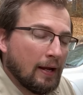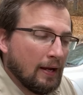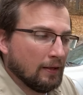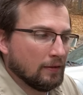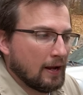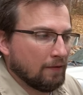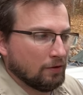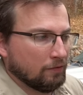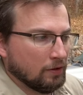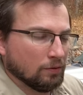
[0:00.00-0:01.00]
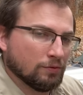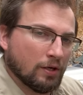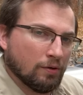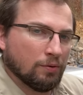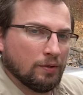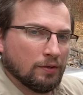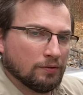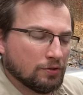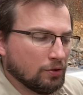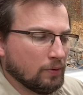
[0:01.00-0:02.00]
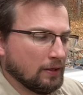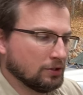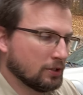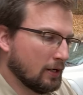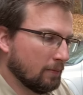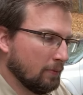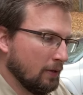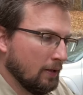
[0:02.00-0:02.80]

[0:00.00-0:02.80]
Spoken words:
and have your vehicle towed to a shop,